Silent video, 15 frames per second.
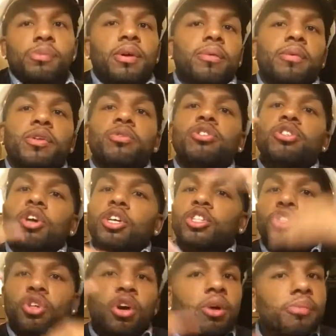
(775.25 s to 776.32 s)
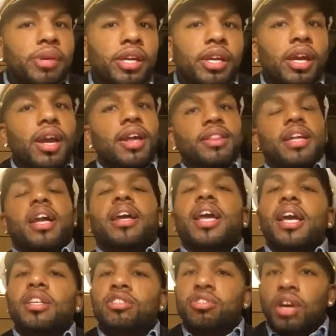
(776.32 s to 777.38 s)
But when you start showing me that I
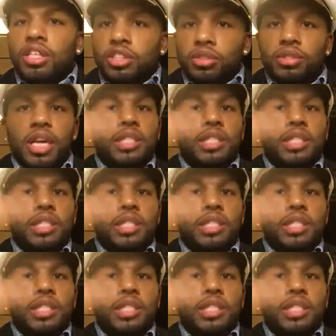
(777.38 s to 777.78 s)
can't trust you,